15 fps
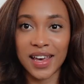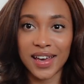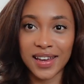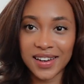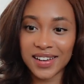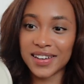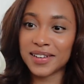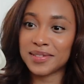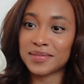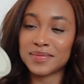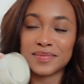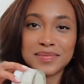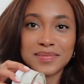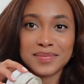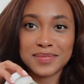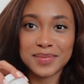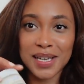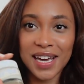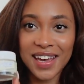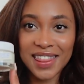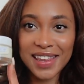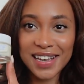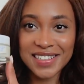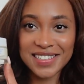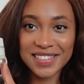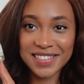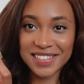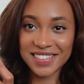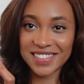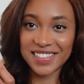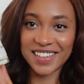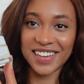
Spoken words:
Then you get this.